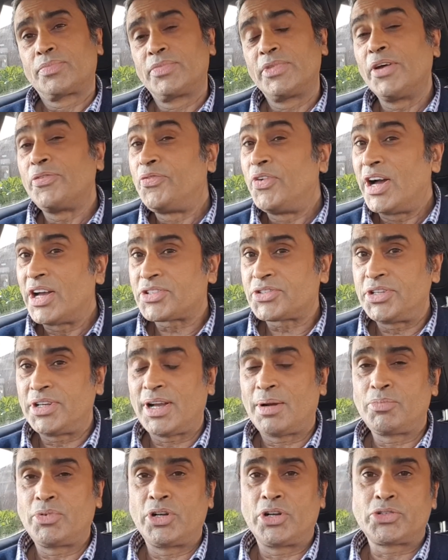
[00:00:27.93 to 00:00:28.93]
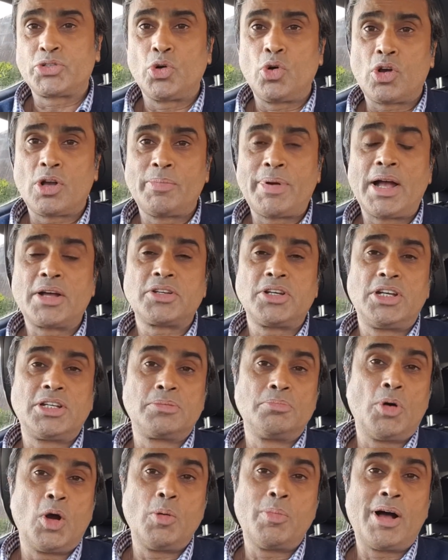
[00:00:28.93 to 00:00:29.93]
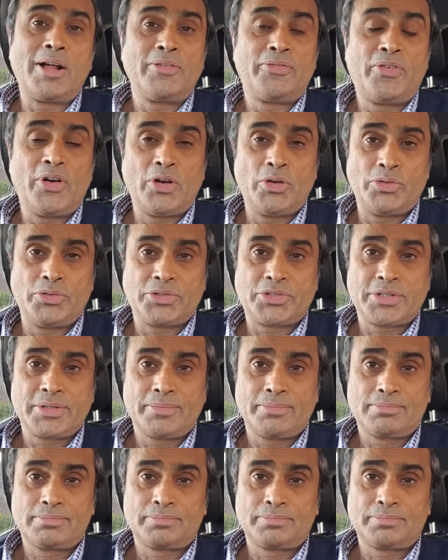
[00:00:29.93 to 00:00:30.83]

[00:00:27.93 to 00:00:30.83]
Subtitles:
The first thing I'm going to talk about is mobile phones.